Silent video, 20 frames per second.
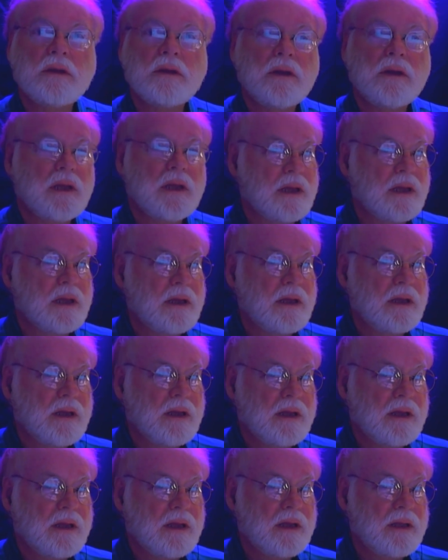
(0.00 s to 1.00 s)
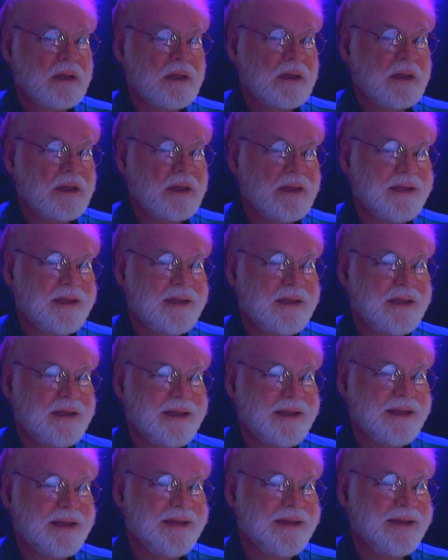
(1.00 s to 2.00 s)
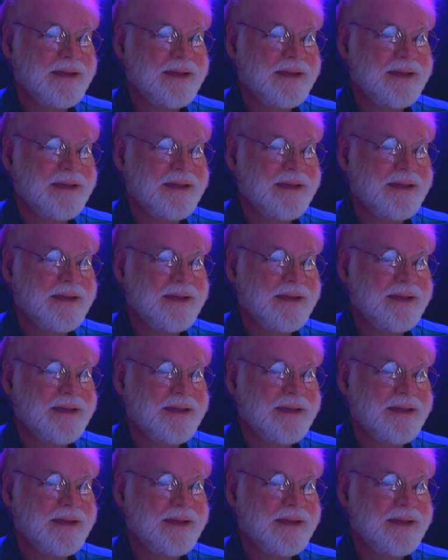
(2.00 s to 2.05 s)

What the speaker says: (no one is talking)